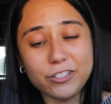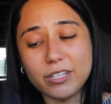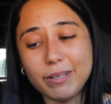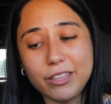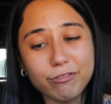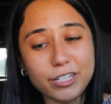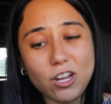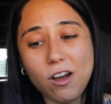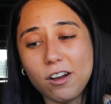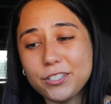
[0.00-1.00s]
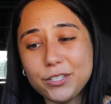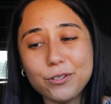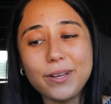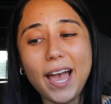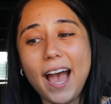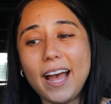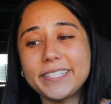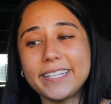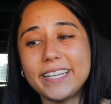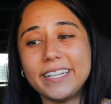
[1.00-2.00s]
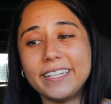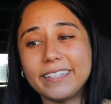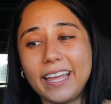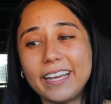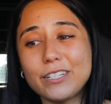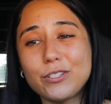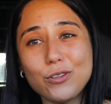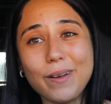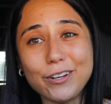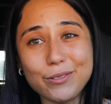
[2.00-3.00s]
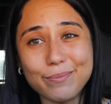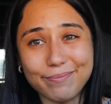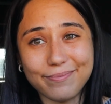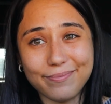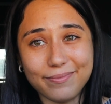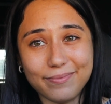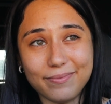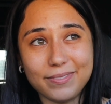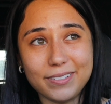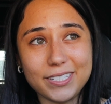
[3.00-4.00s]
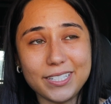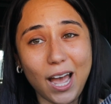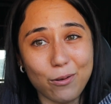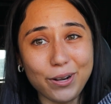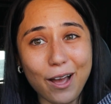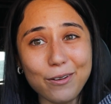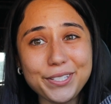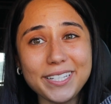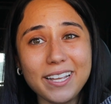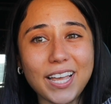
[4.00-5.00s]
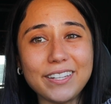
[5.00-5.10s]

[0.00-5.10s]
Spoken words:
There's gonna be 3 dogs, 2 cats in like a 2-bedroom townhouse.